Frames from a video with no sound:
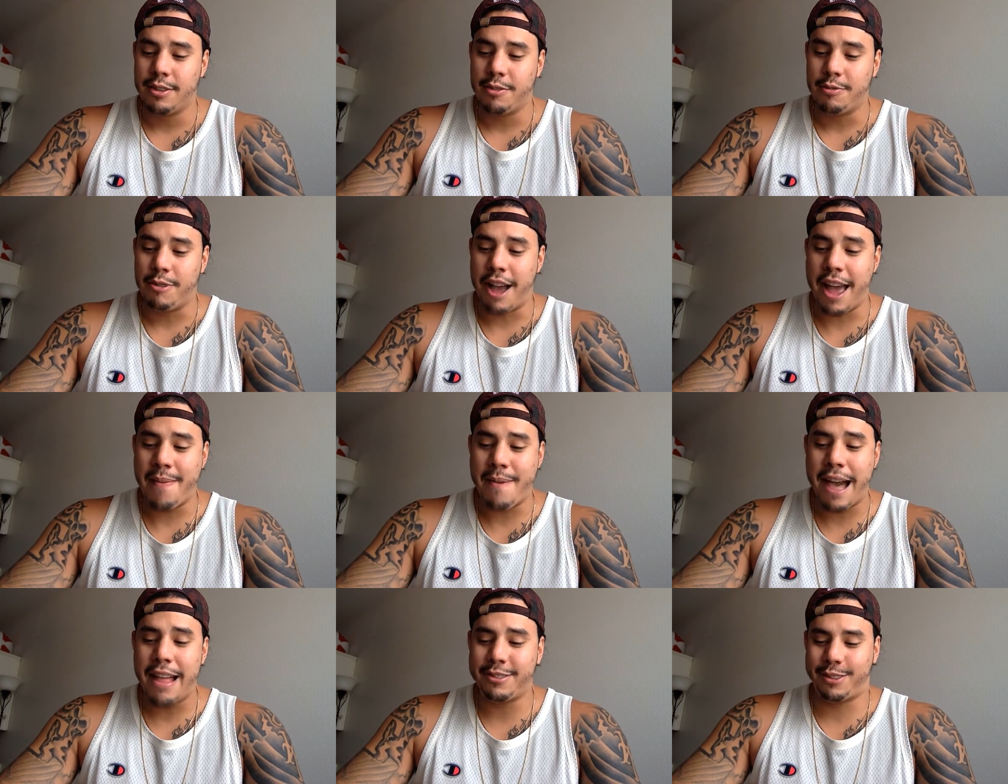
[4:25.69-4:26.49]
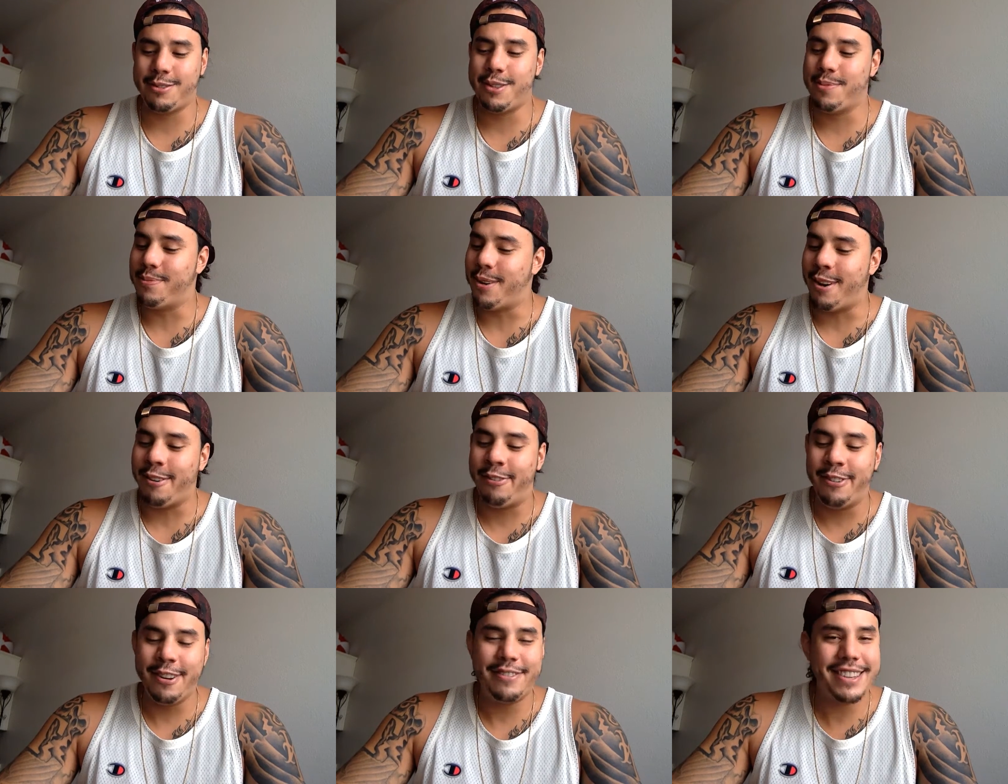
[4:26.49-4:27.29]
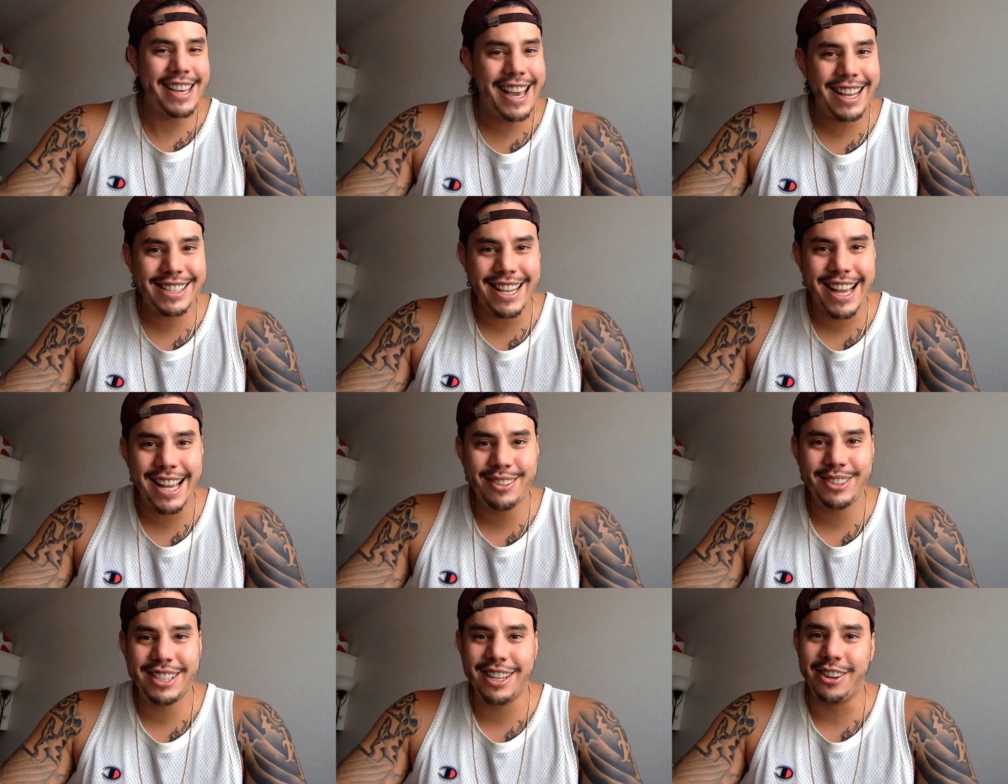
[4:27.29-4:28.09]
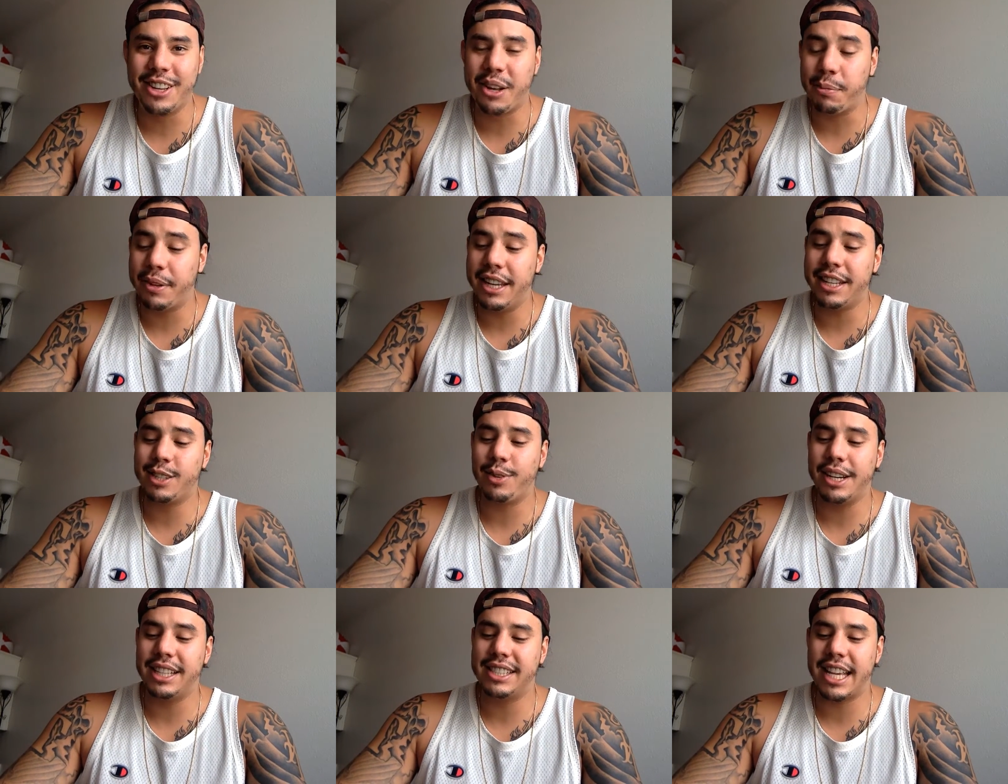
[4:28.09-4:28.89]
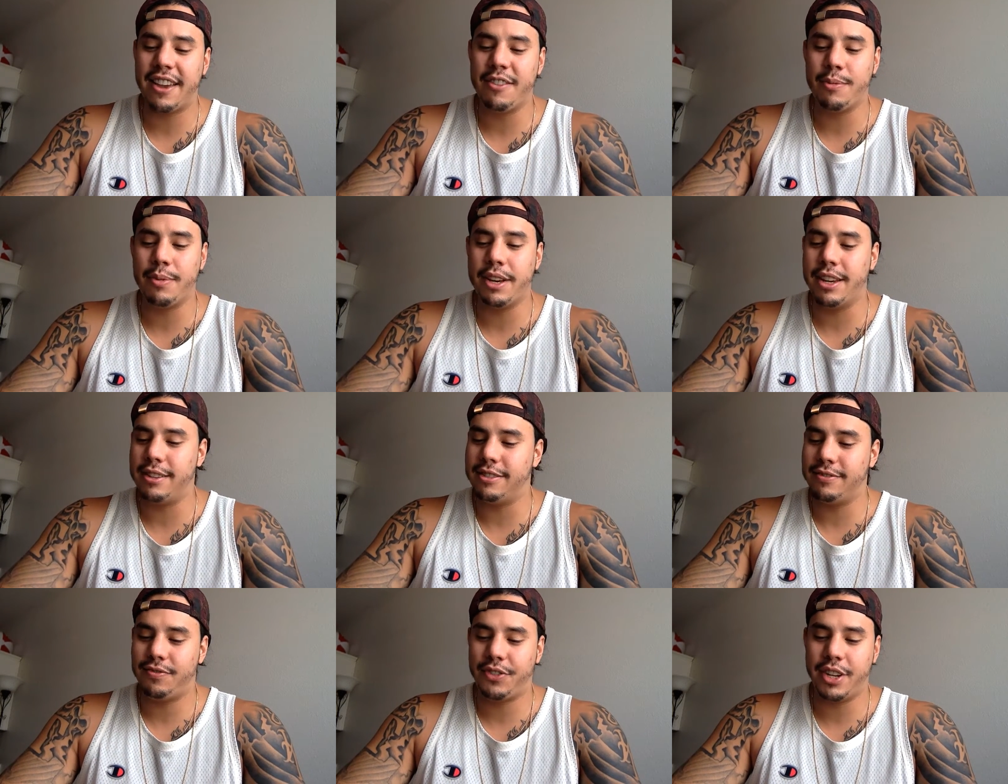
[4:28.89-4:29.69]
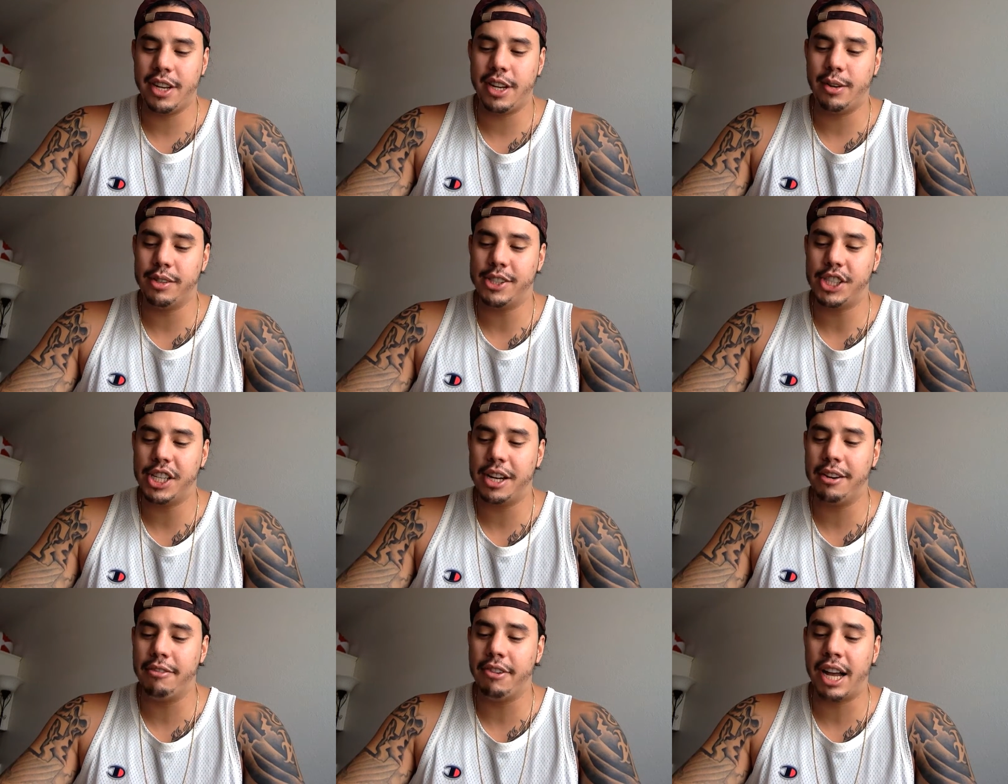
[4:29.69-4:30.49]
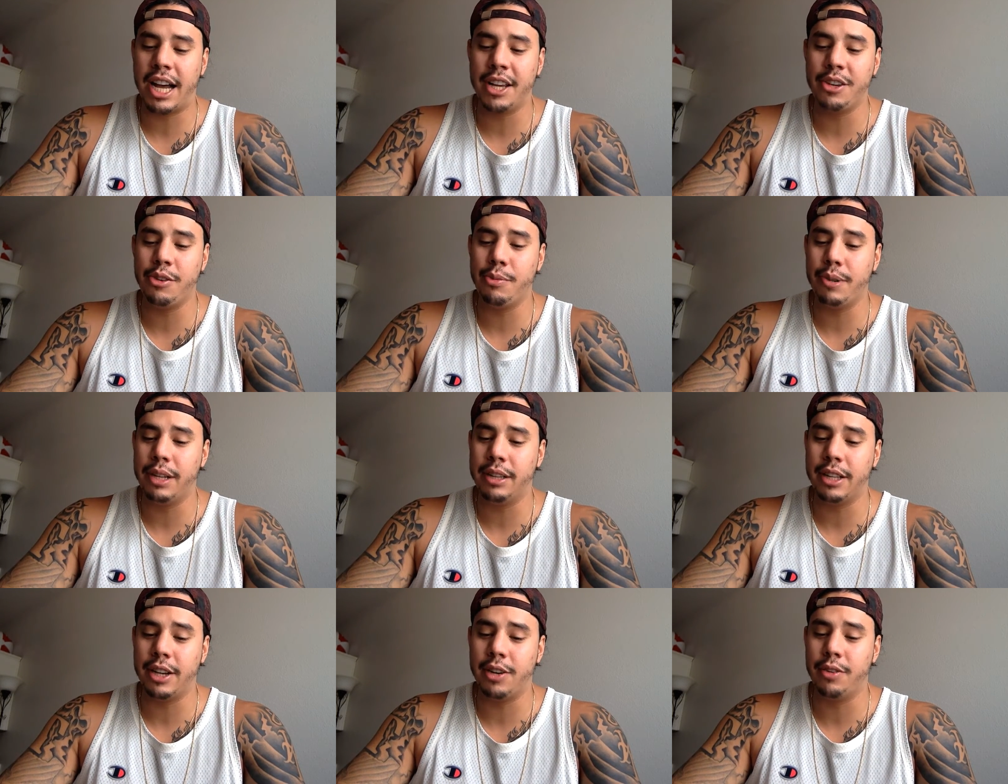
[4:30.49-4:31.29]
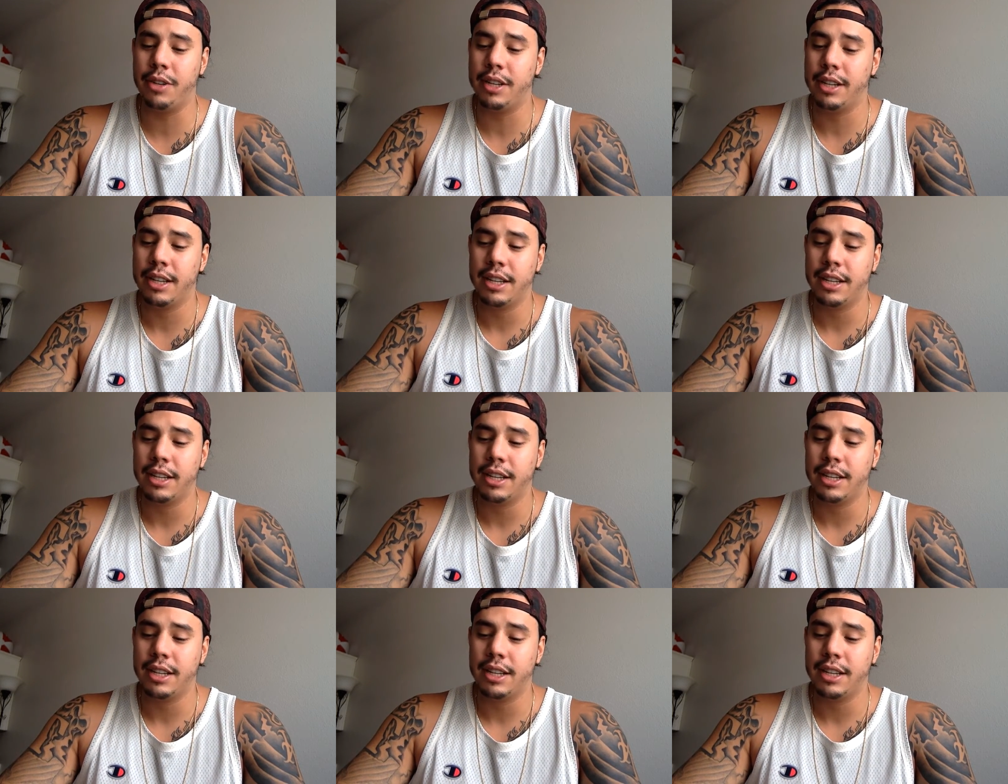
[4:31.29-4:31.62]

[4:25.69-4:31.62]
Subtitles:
Ryan Mallett threw the ball 58 times. He only completed 27, but in sheer volume alone,